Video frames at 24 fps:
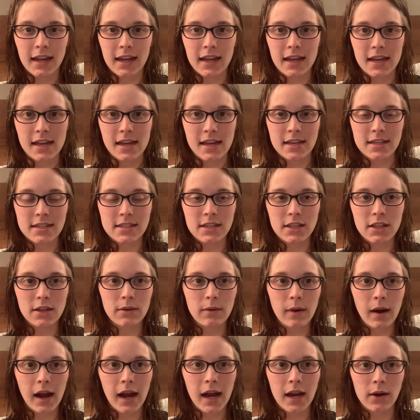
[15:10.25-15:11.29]
into the
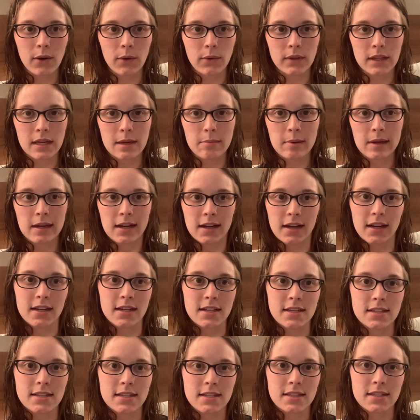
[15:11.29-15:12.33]
ride only
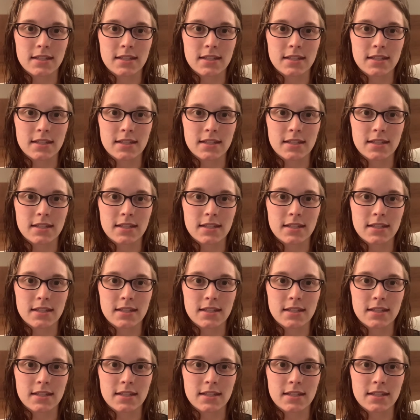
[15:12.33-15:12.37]
because